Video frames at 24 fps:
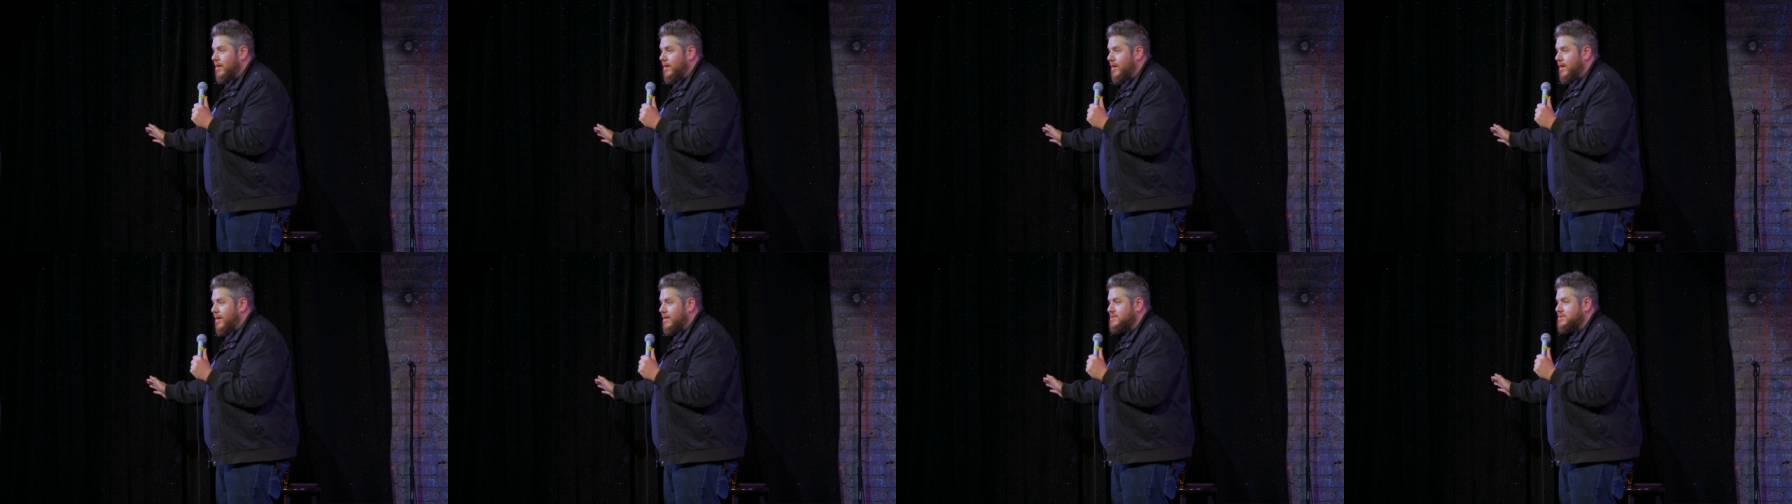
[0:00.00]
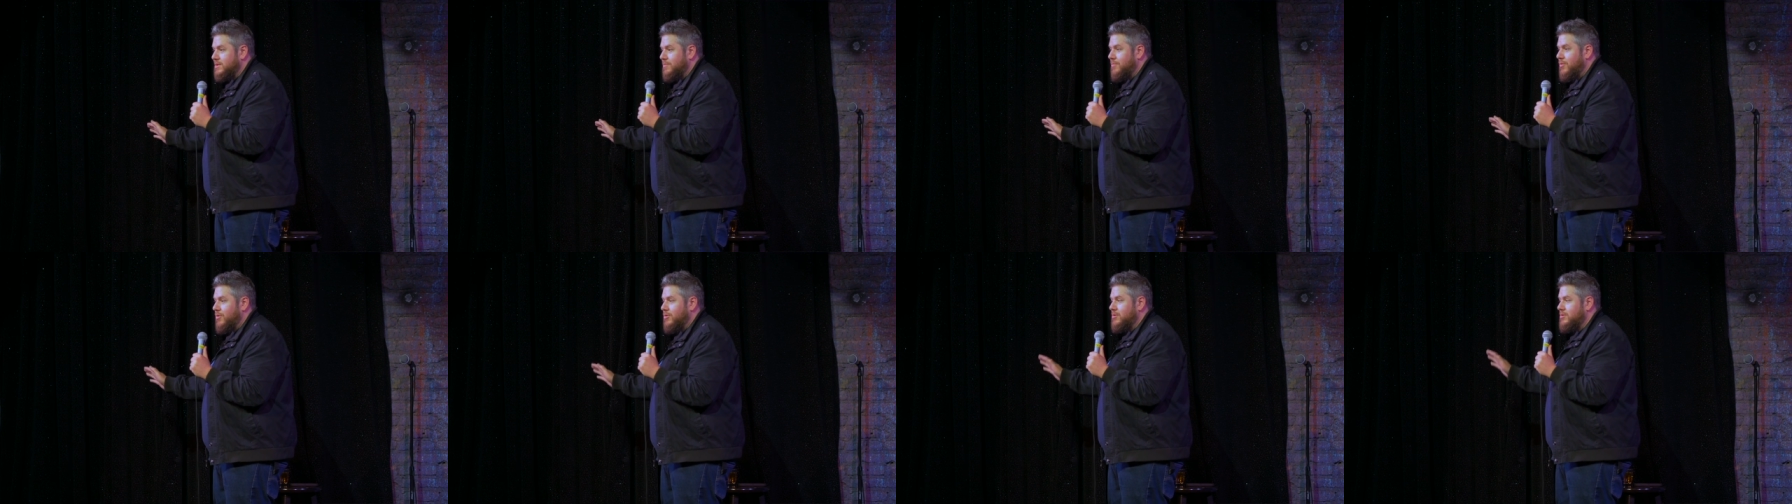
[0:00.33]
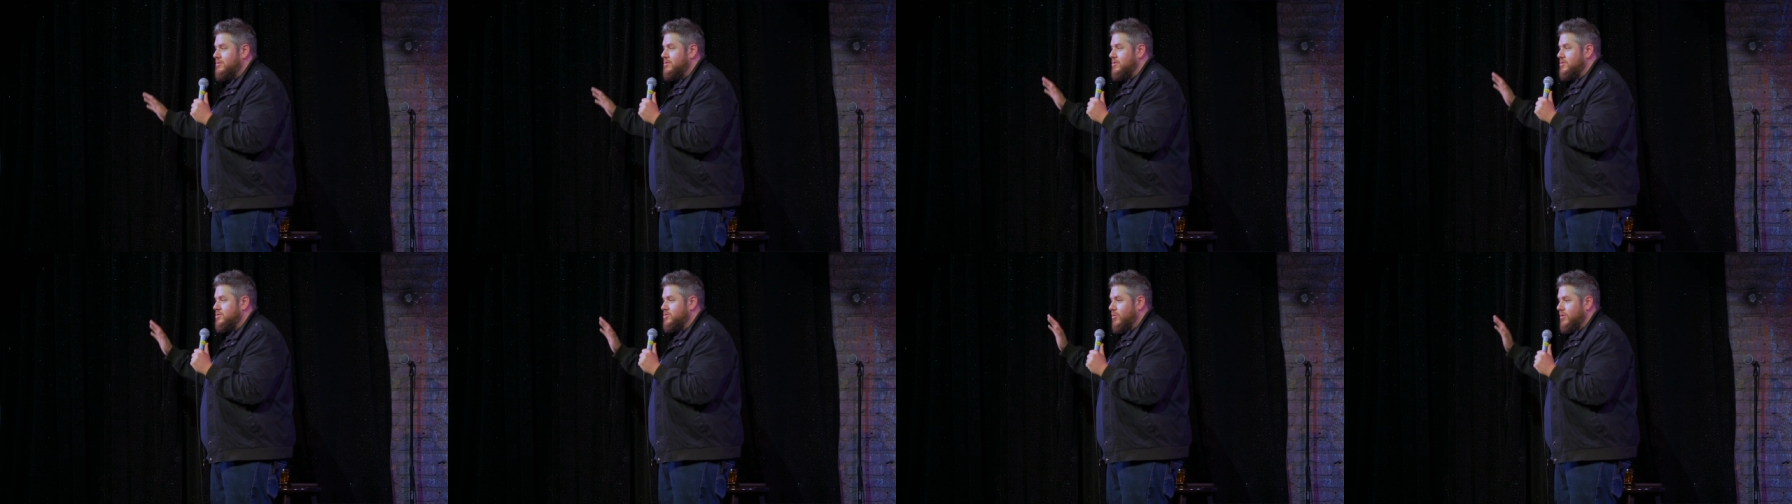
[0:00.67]
I
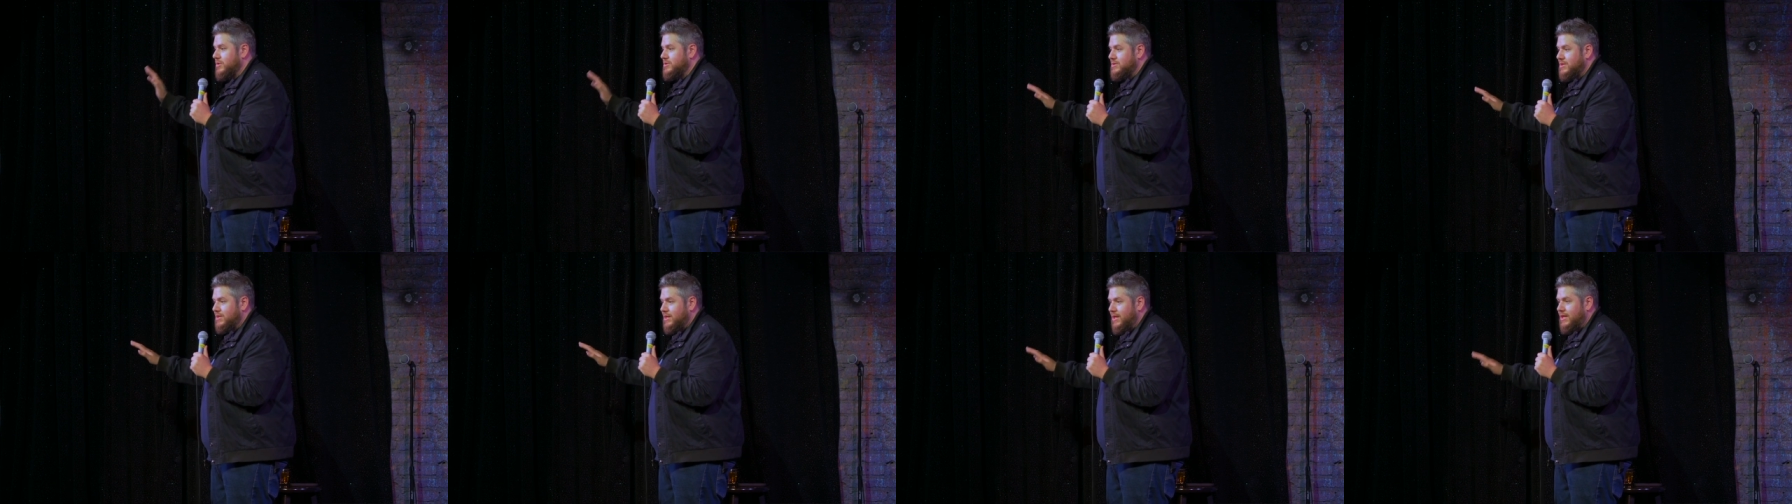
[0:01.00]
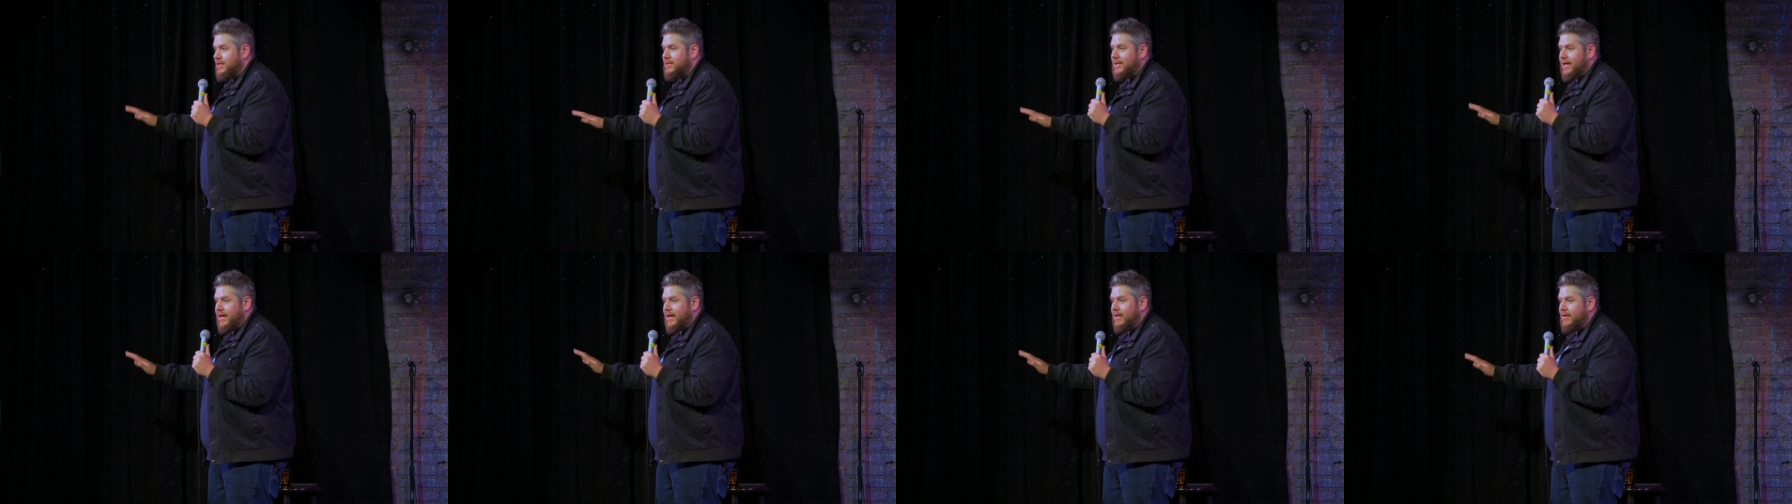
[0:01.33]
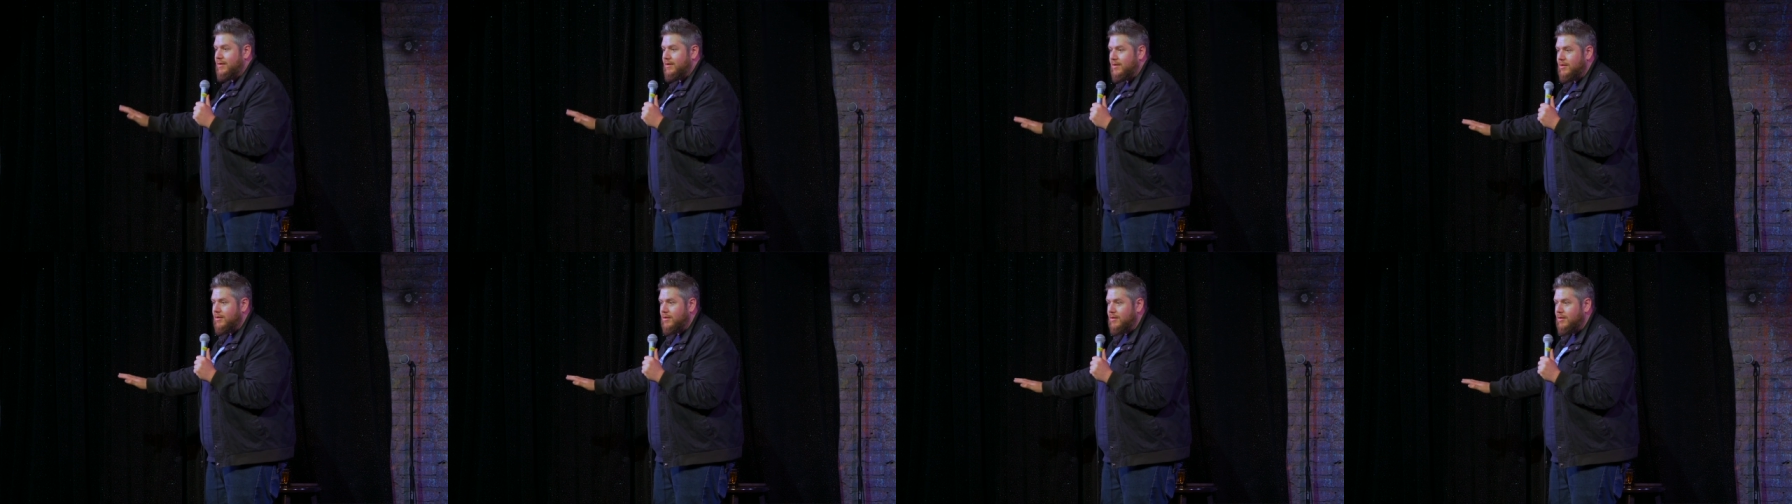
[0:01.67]
support your choice to eat
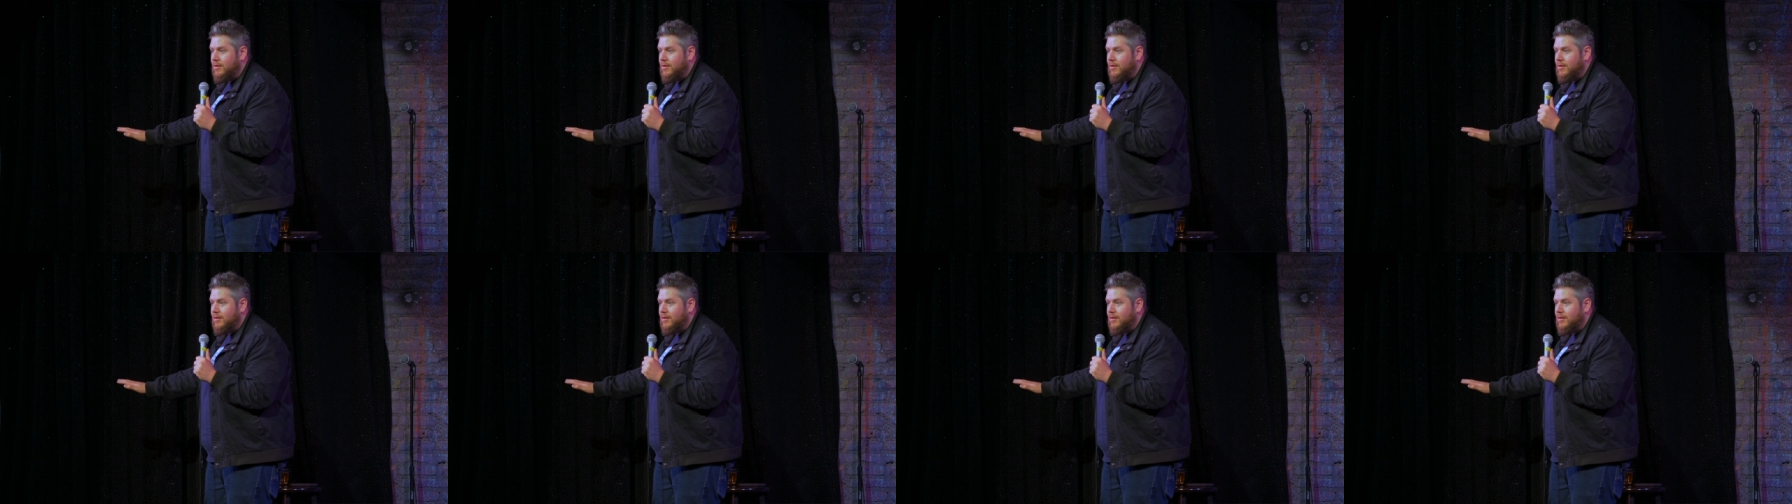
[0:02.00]
that.